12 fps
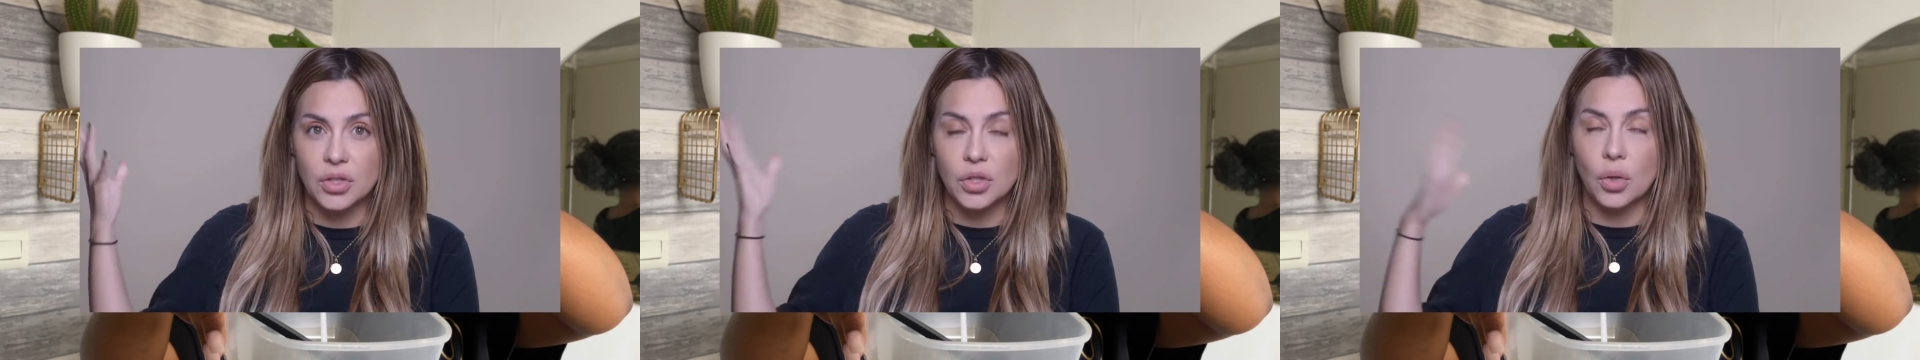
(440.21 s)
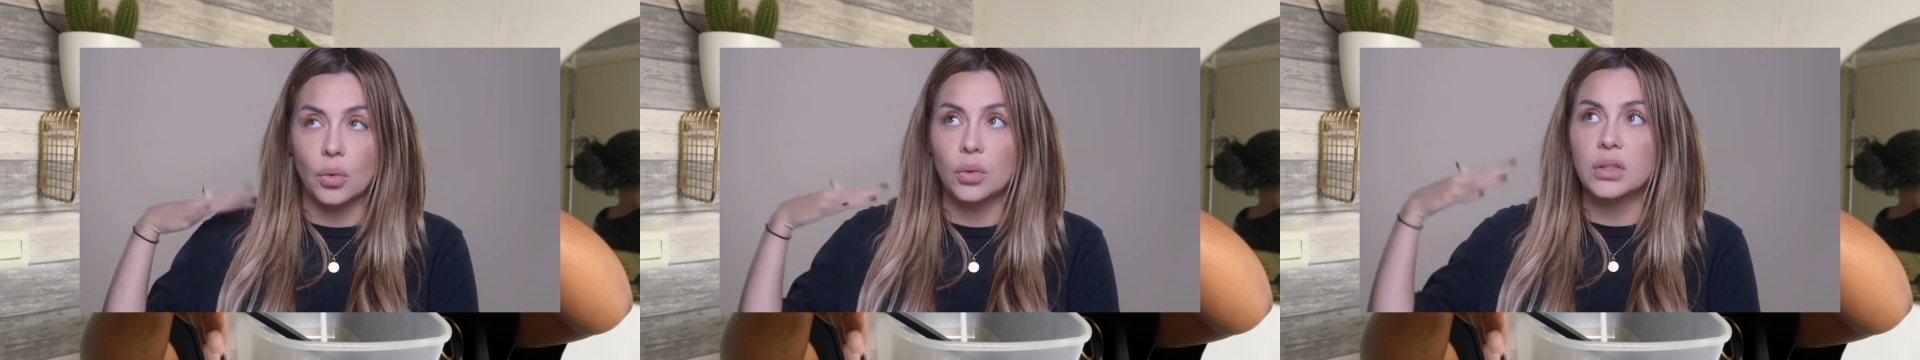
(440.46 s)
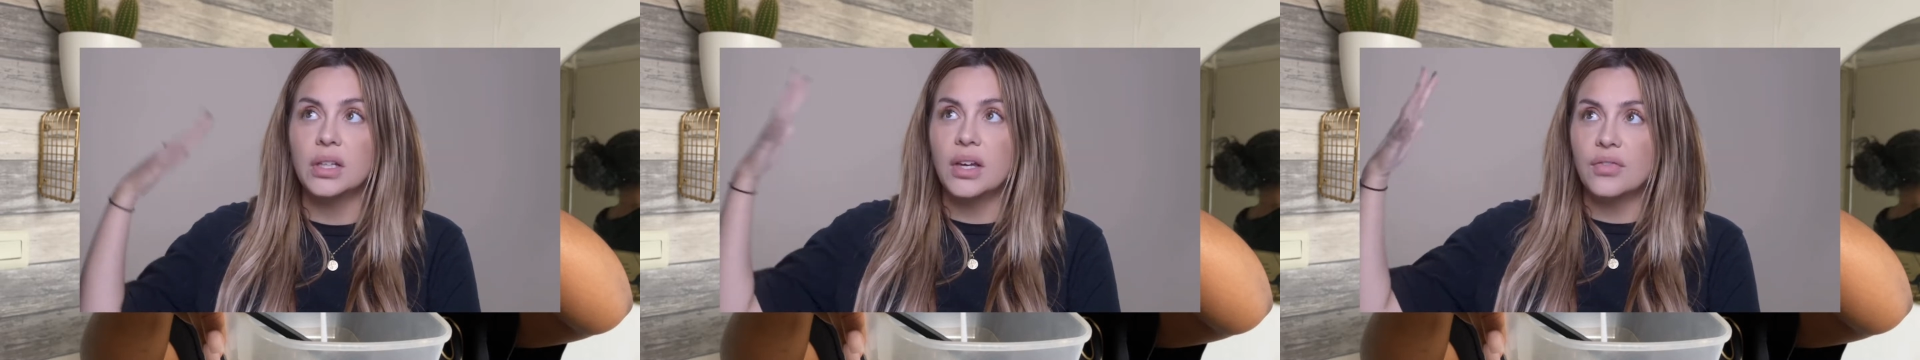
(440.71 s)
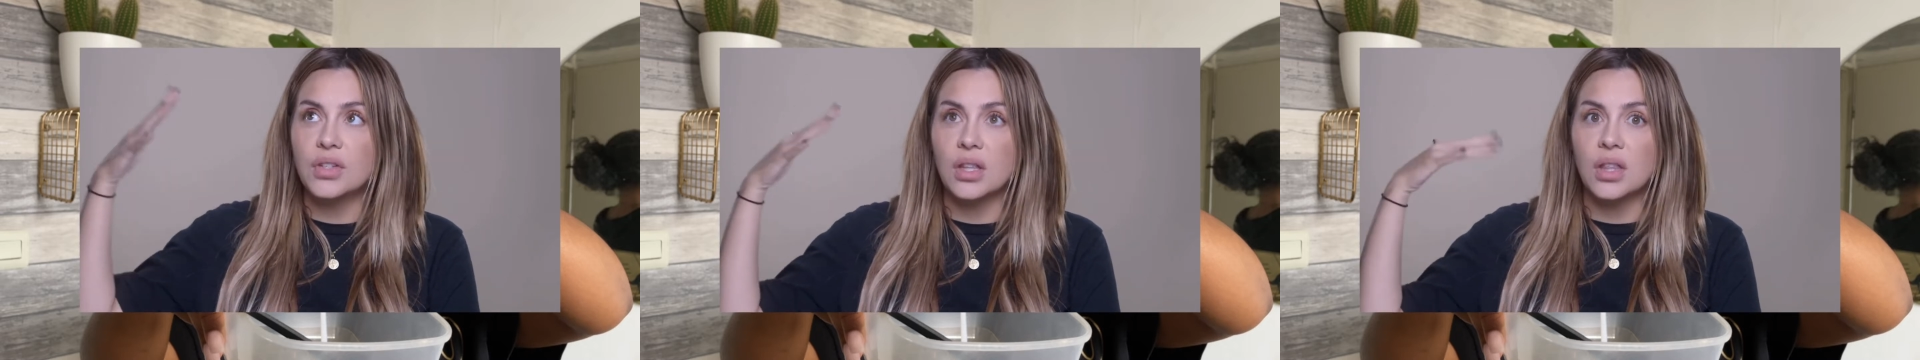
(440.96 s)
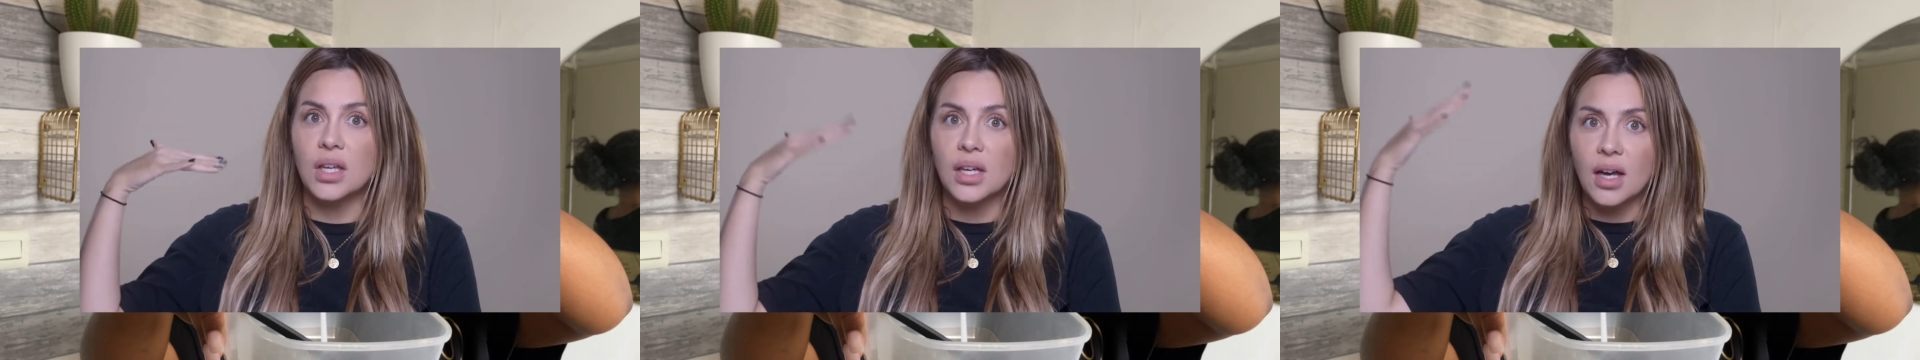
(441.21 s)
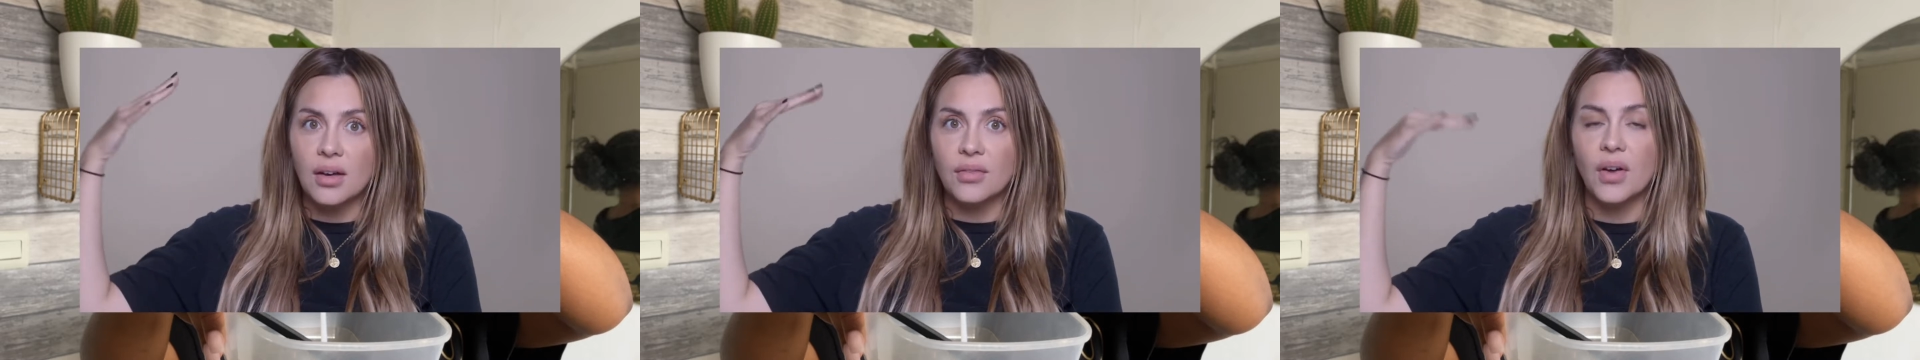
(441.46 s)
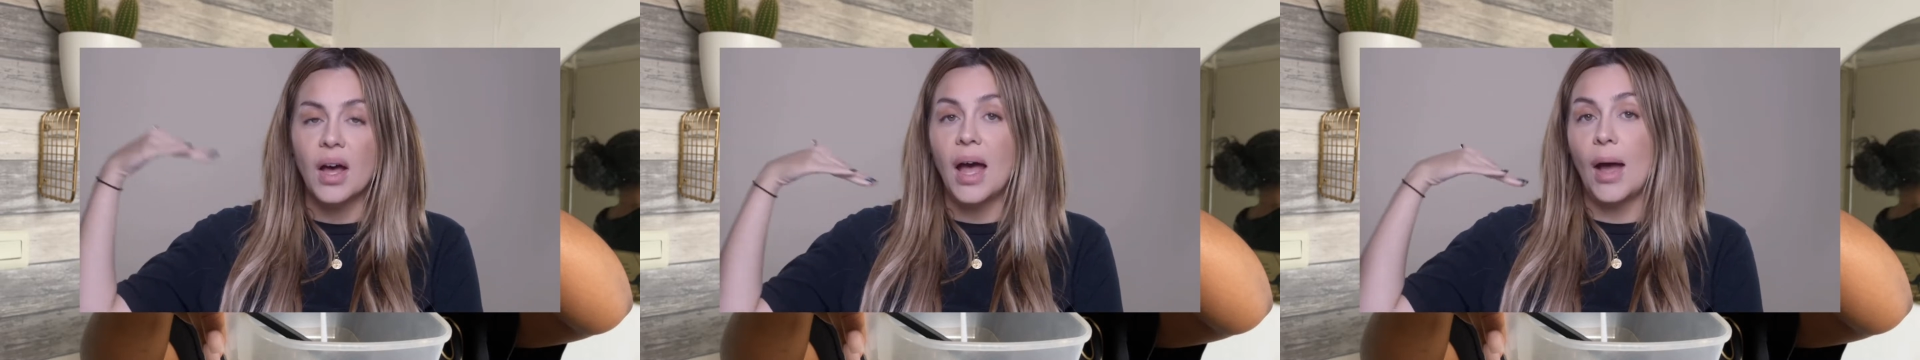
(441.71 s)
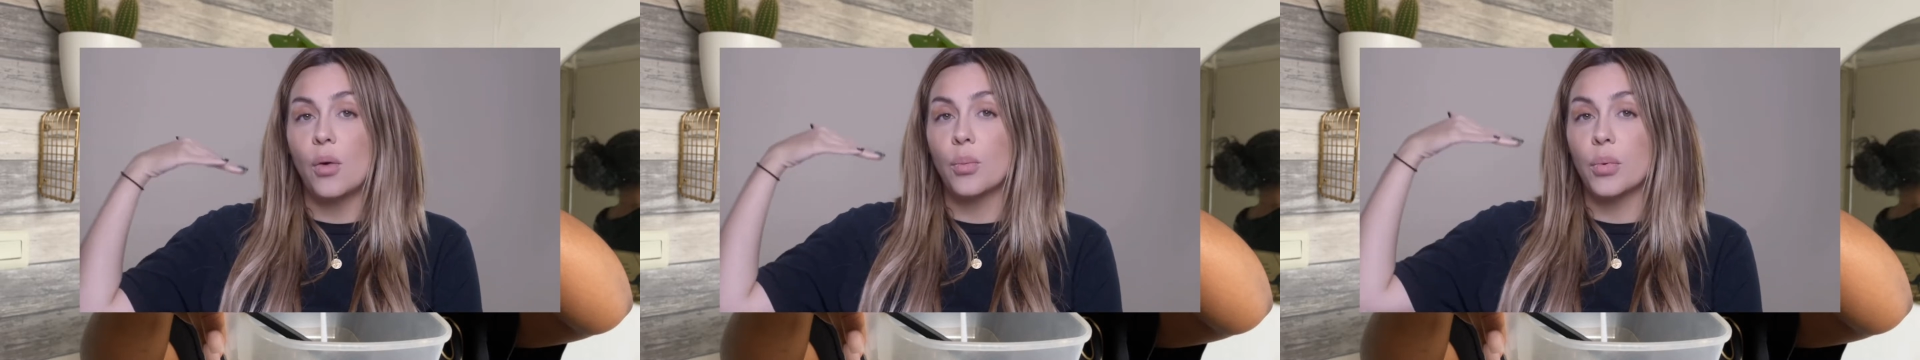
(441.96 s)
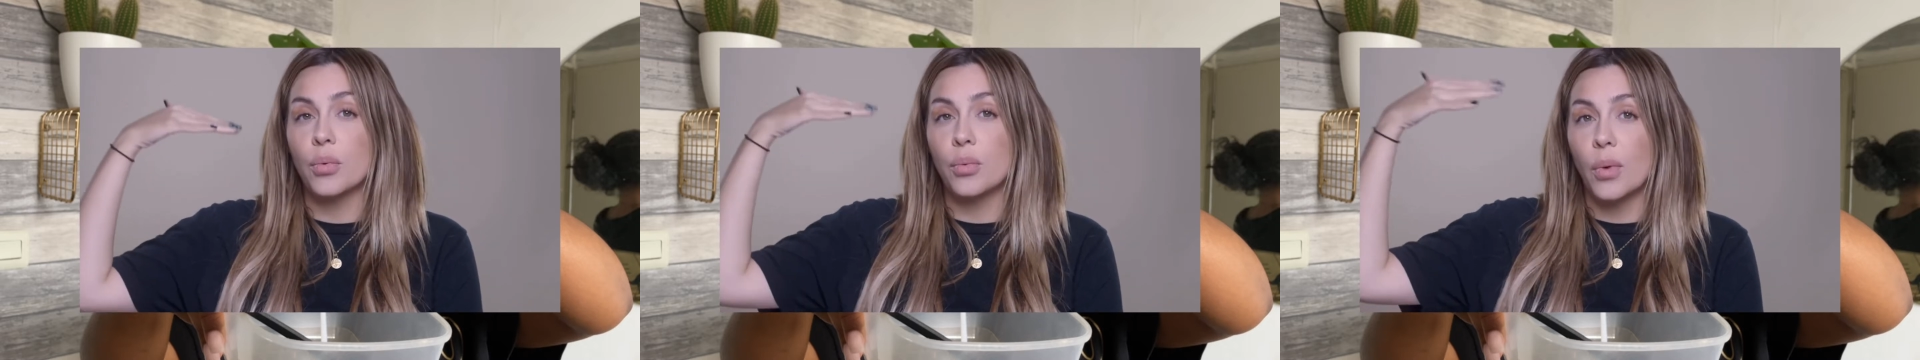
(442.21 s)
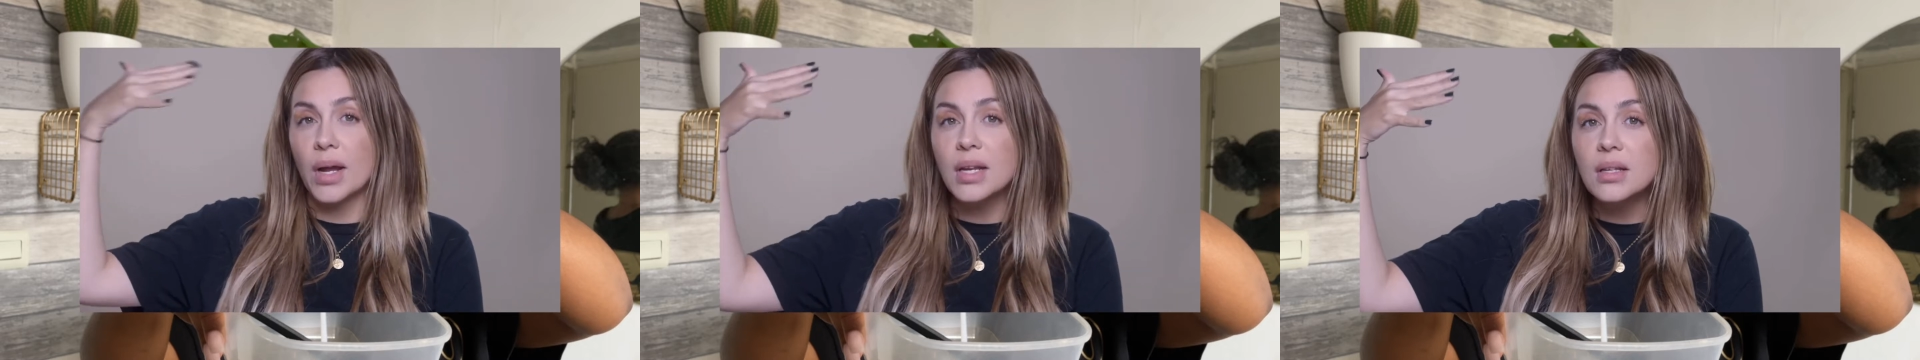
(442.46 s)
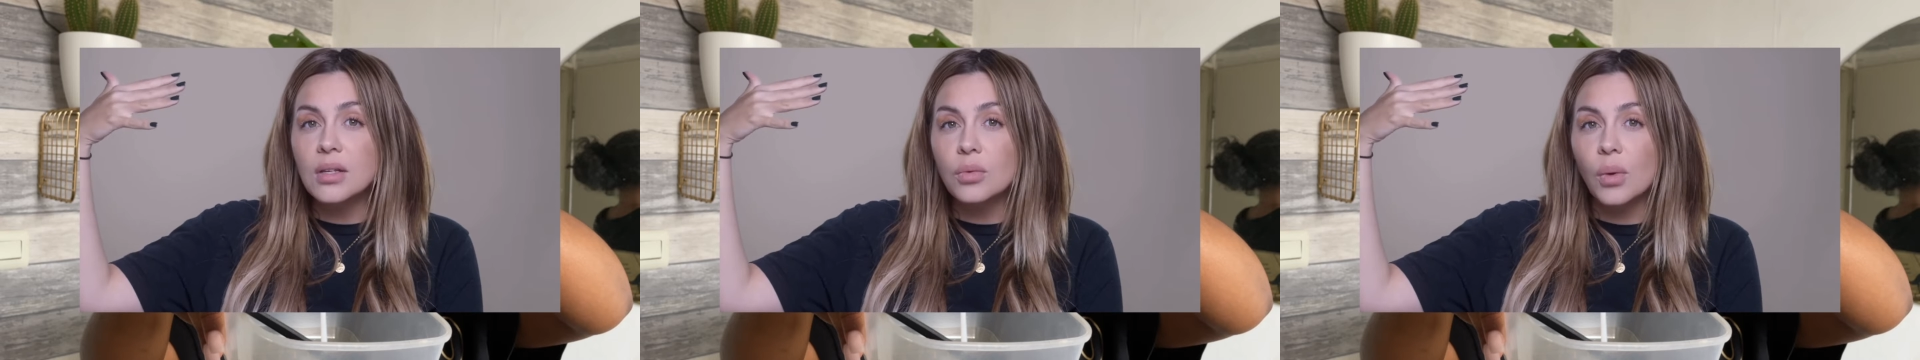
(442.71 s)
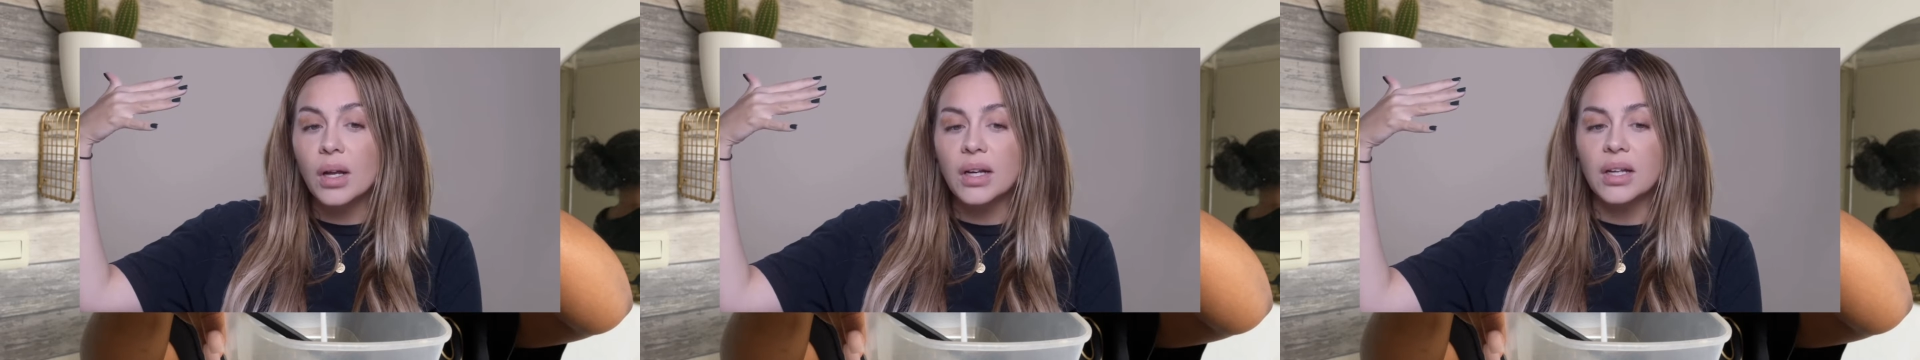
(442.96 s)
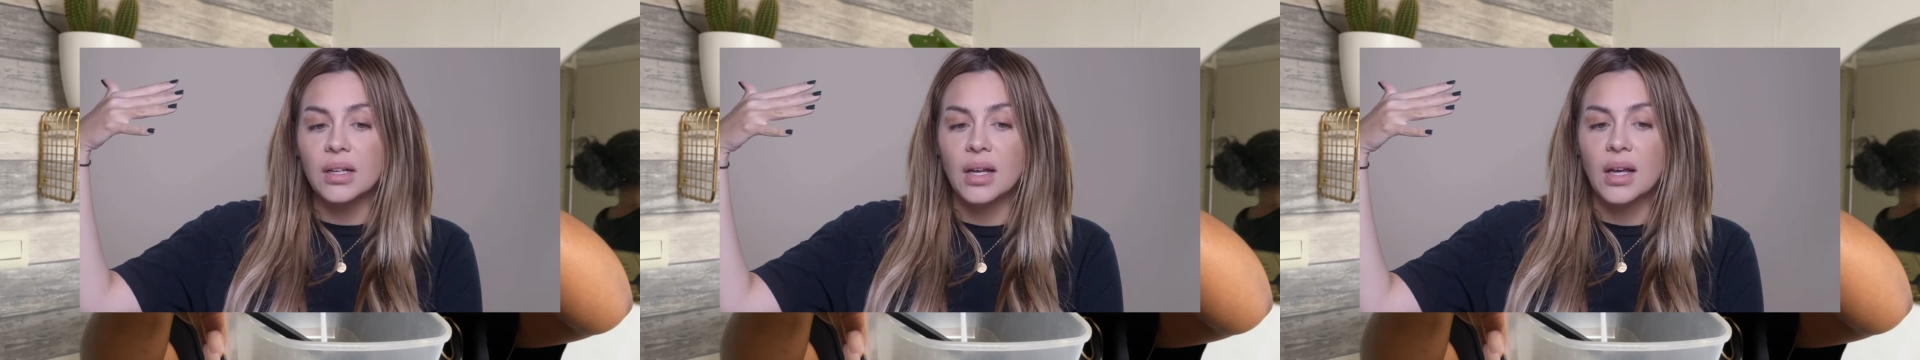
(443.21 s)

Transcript: So lift, think of how bright you want it.